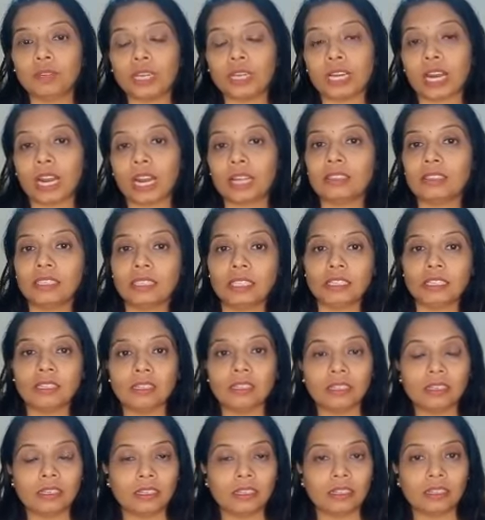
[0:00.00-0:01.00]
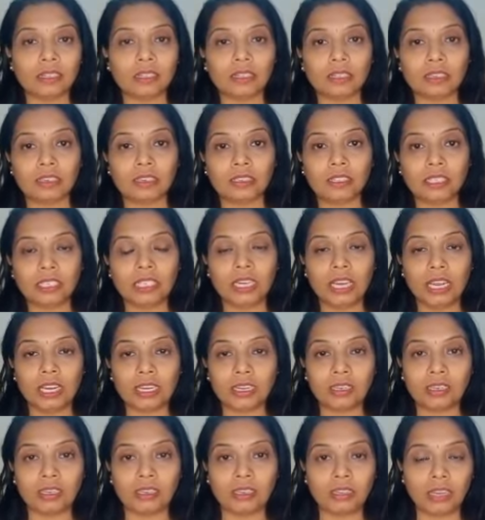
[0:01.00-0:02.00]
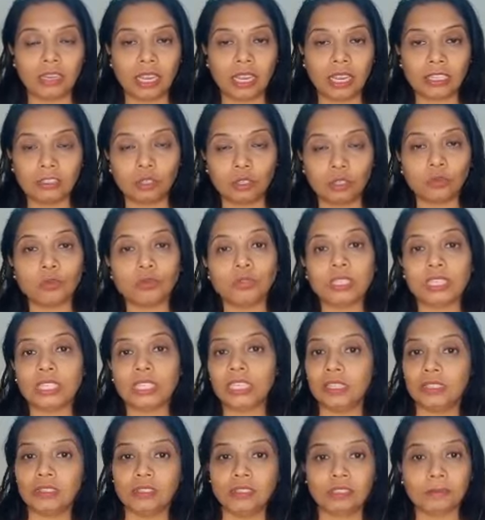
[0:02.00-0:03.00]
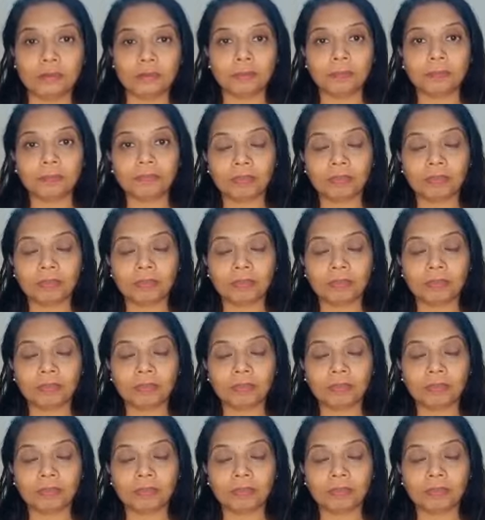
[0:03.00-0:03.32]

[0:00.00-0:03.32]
runs in like through genes.